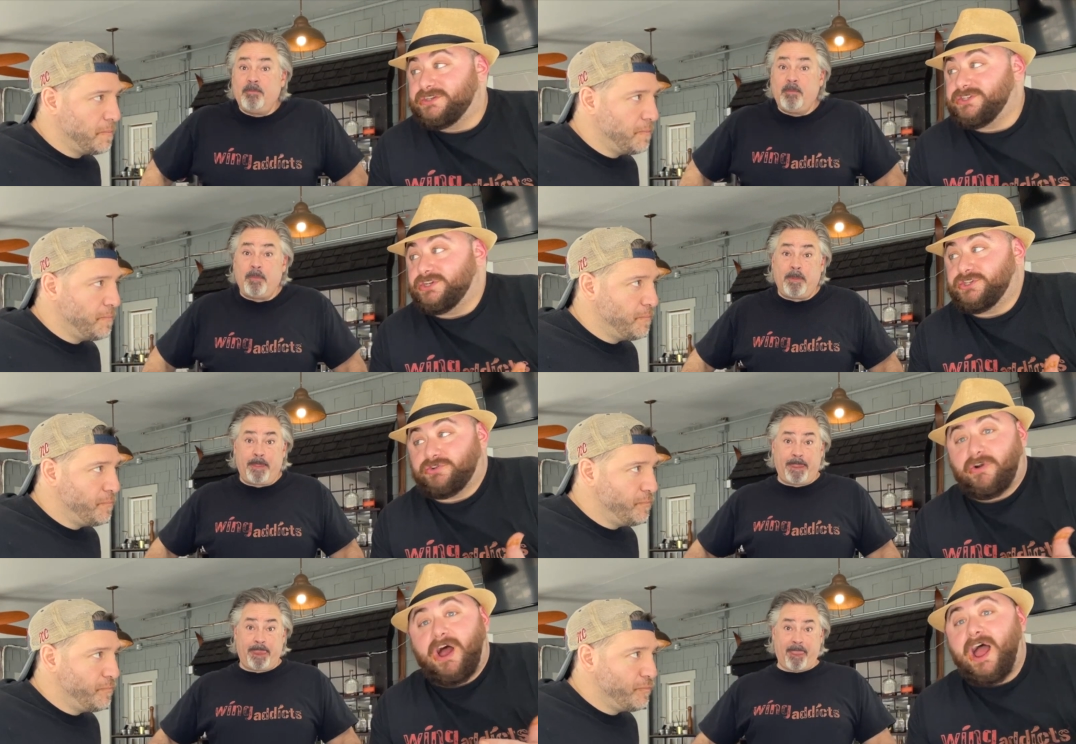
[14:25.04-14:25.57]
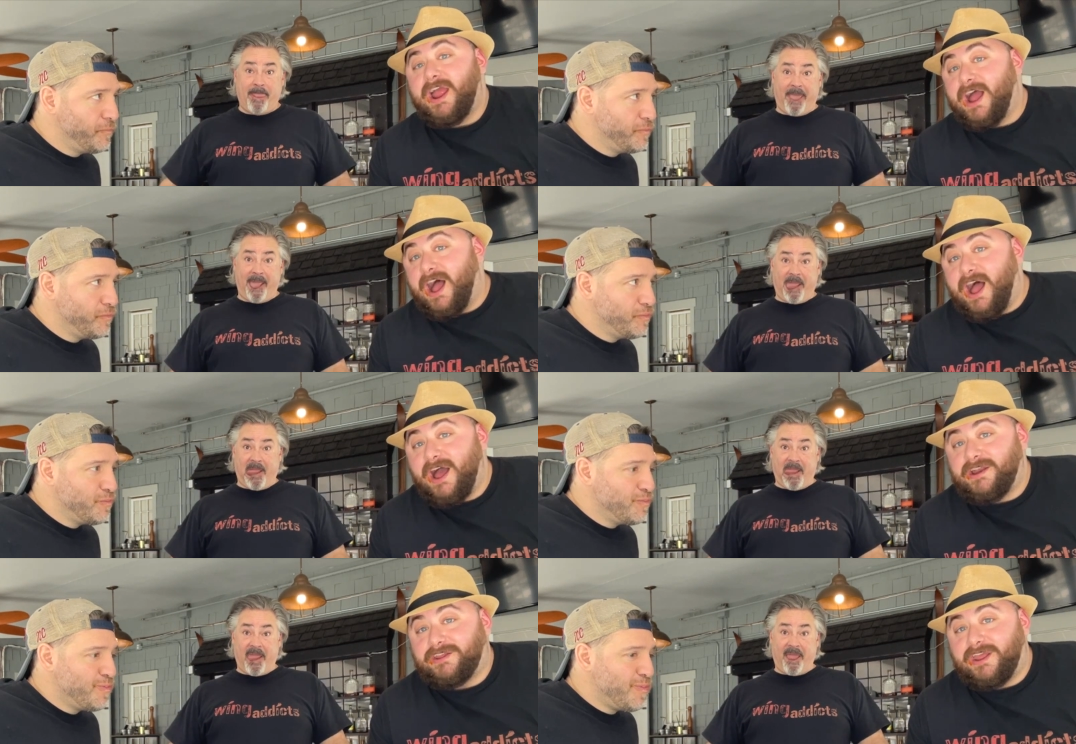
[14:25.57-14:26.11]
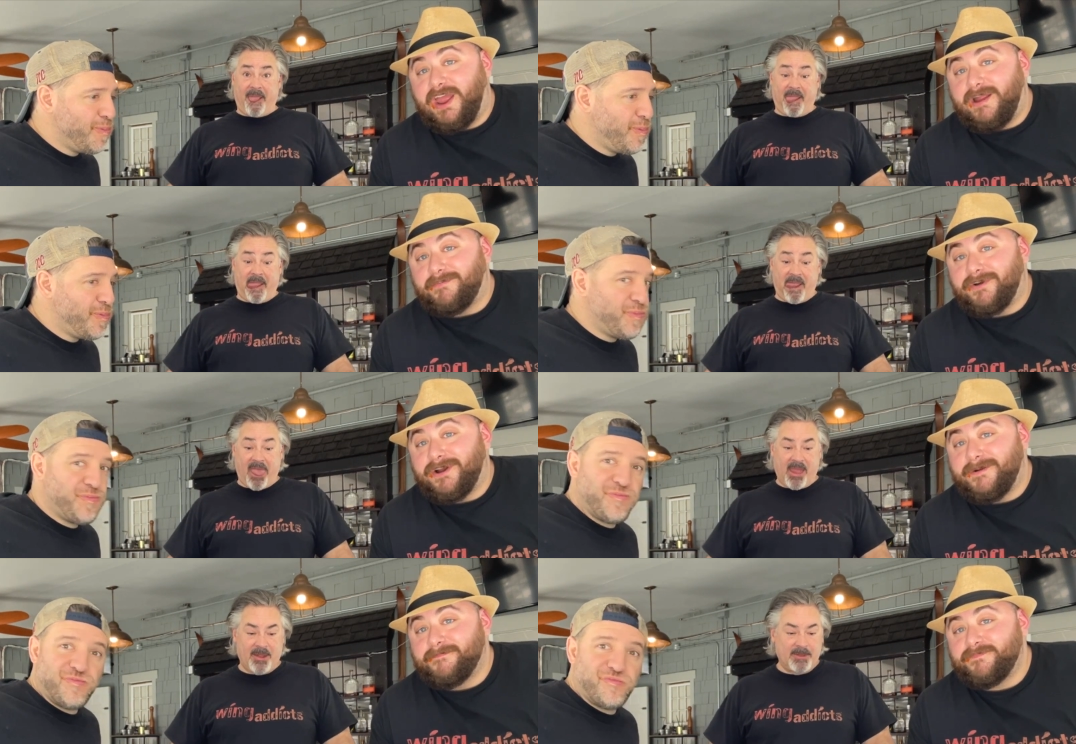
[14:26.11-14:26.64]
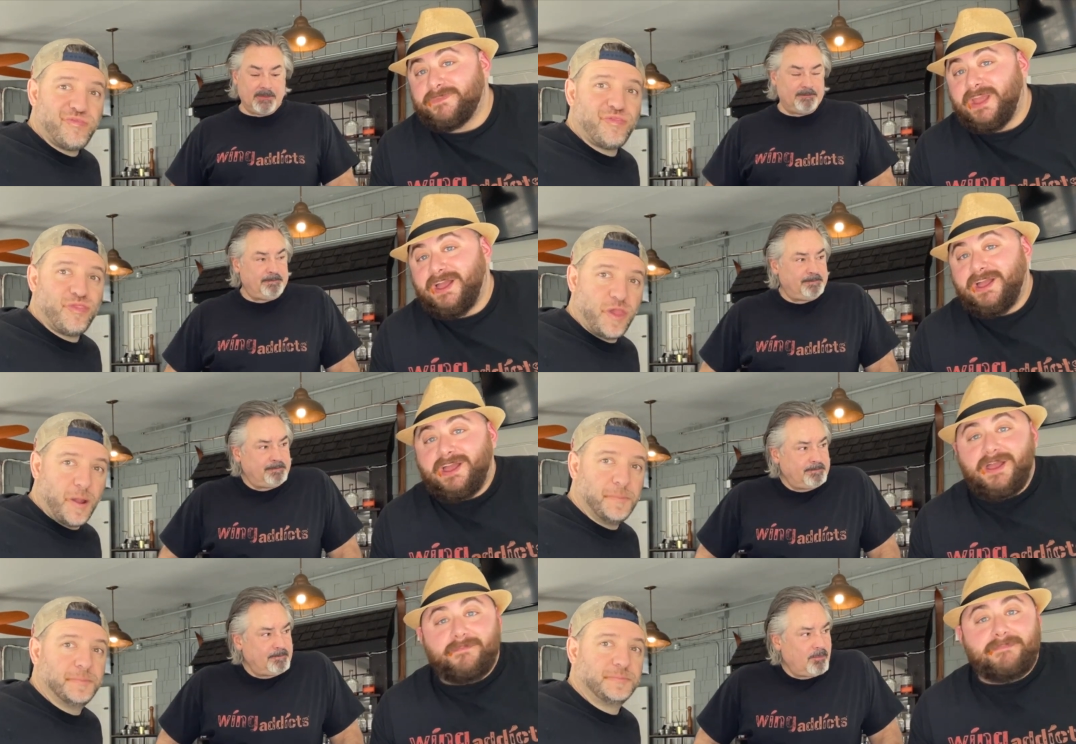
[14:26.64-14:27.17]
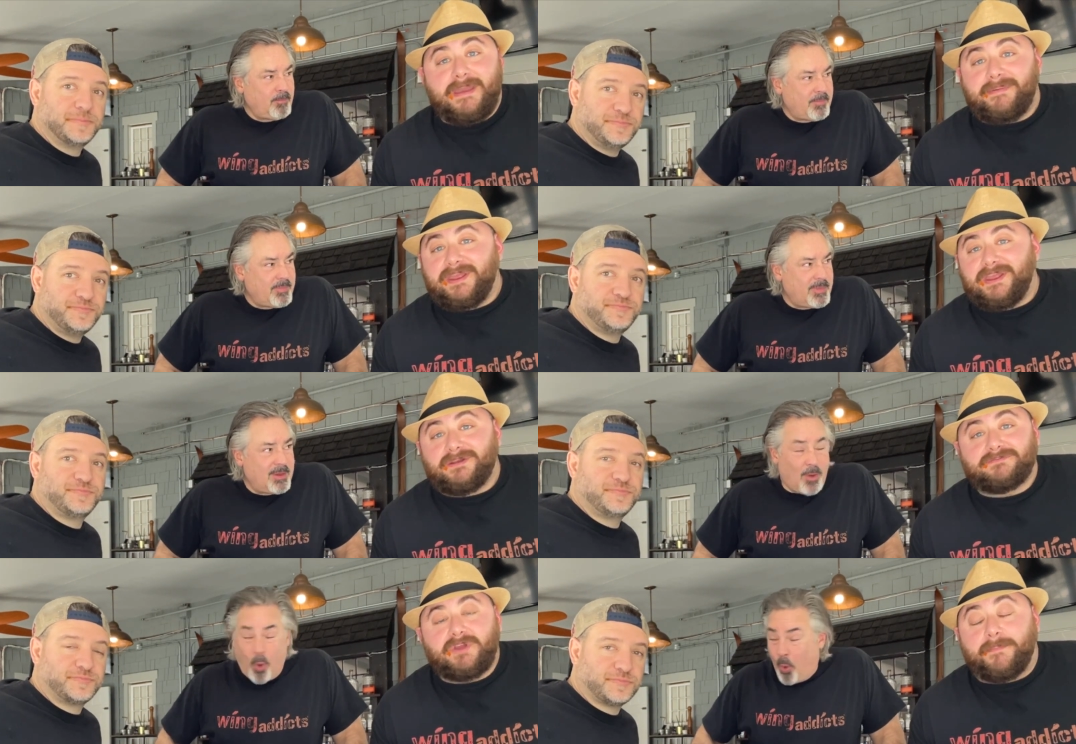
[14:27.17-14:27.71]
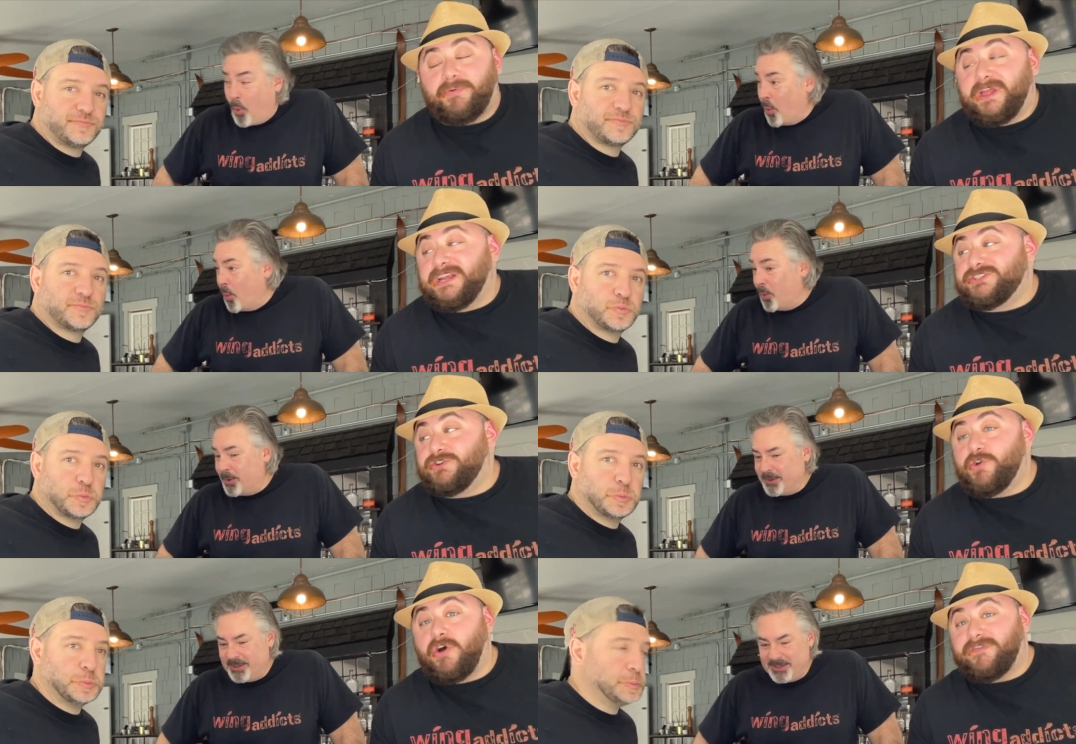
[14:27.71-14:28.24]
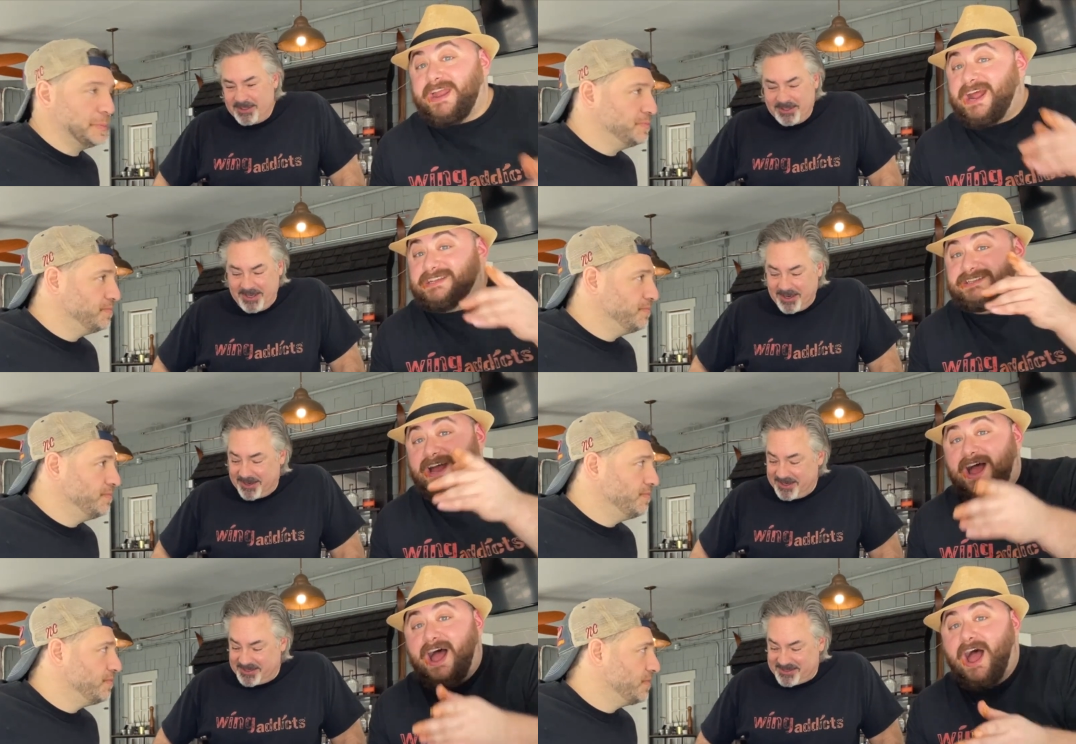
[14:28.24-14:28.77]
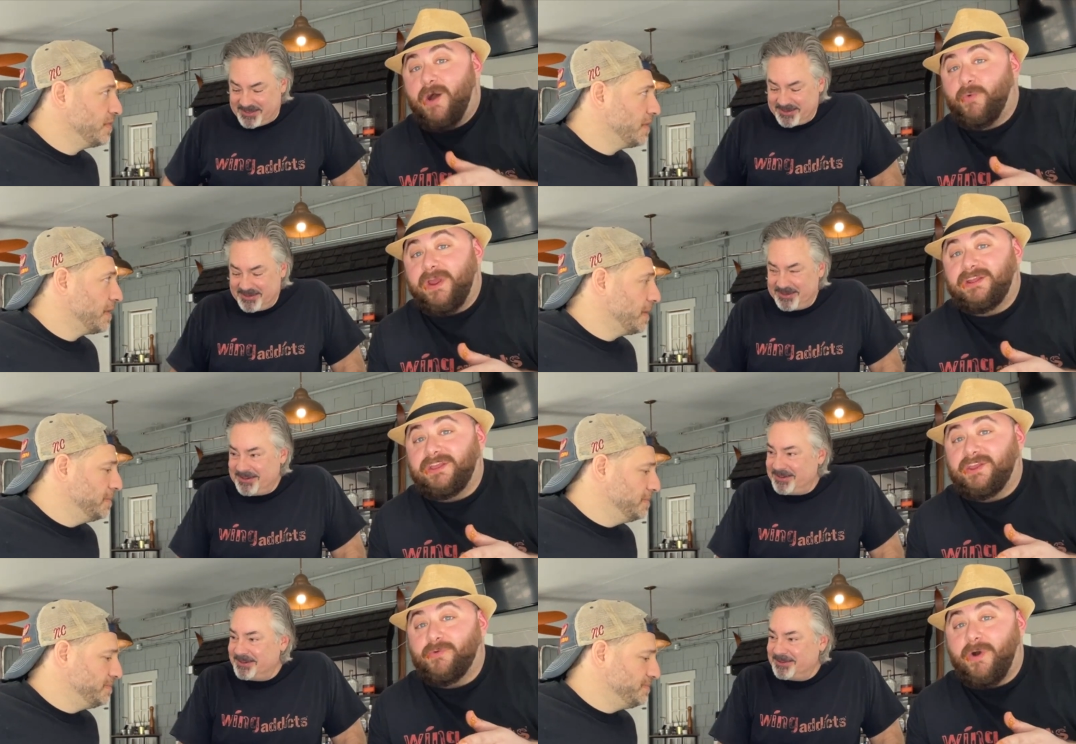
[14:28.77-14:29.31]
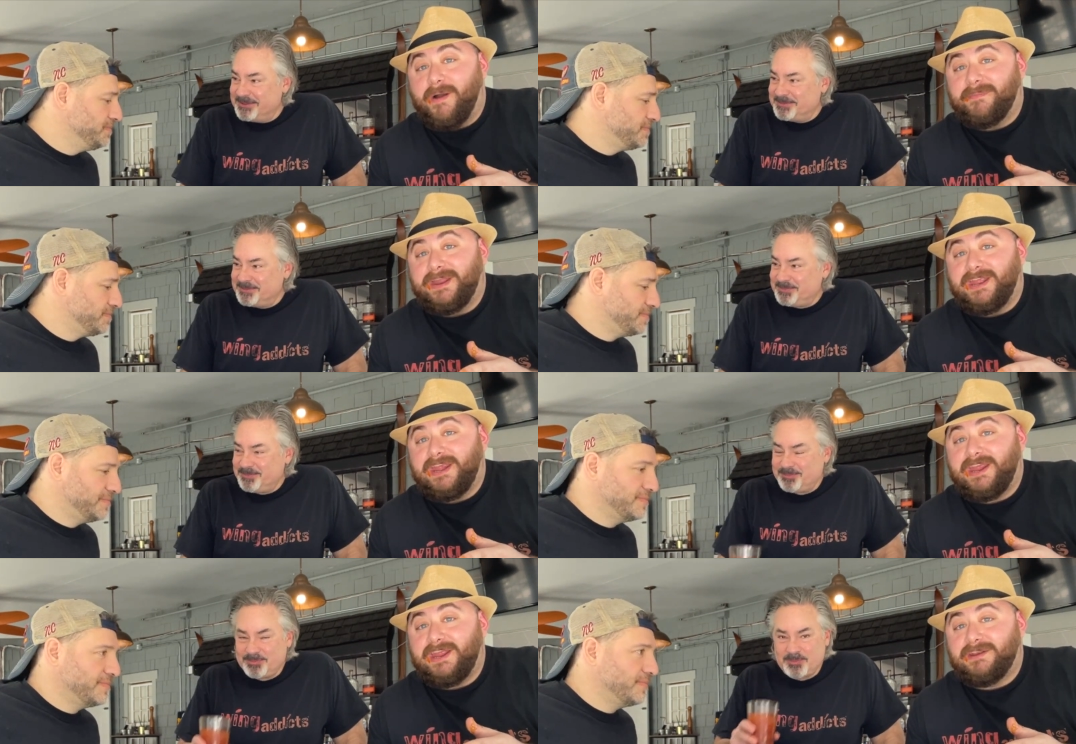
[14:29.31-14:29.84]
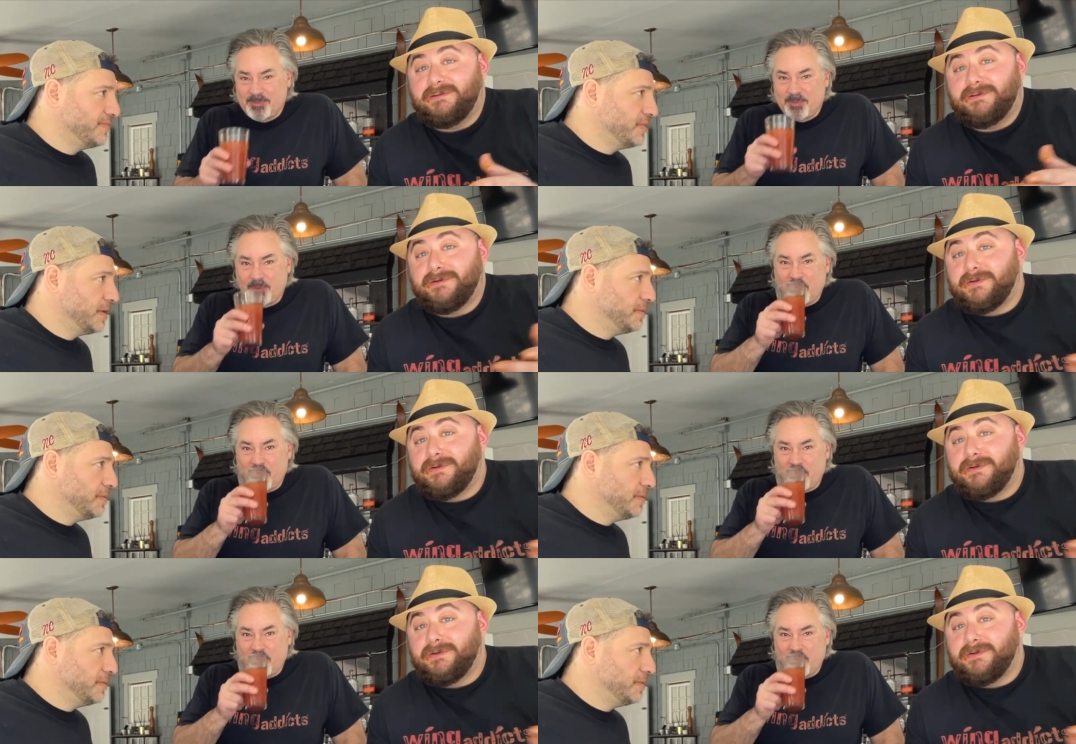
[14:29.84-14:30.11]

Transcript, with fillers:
Speaker 1: us to try on camera, Maybe a place you know that has a hot wing that you want me to eat,